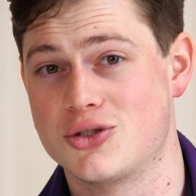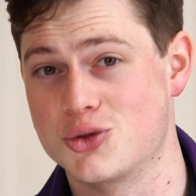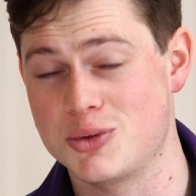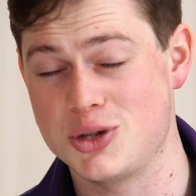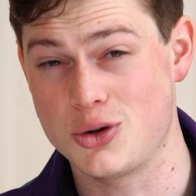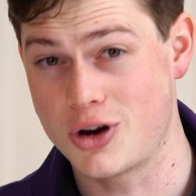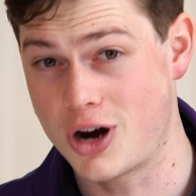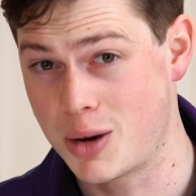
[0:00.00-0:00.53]
doesn't
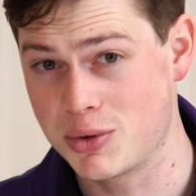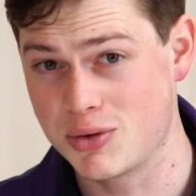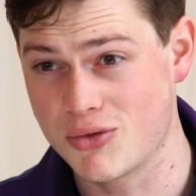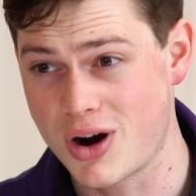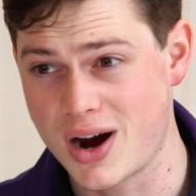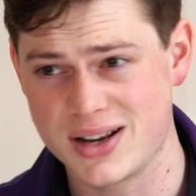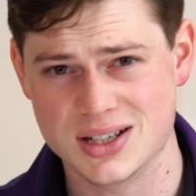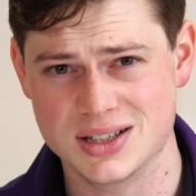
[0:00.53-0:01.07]
mean you can't be
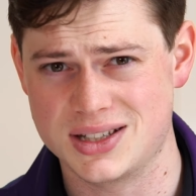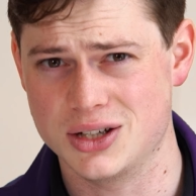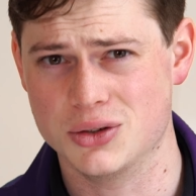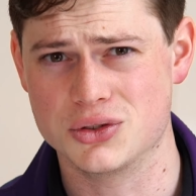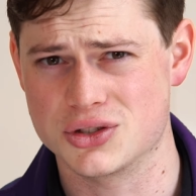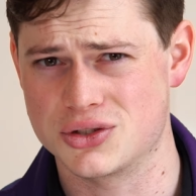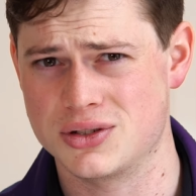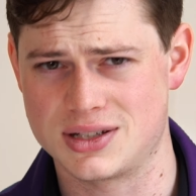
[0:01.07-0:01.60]
right and your deal
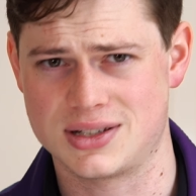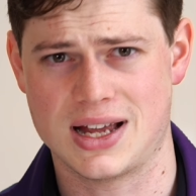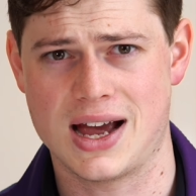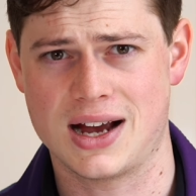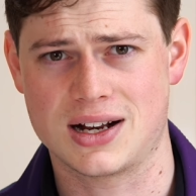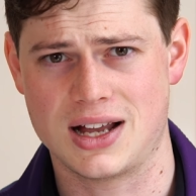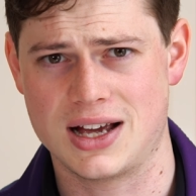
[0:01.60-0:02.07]
doesn't stack.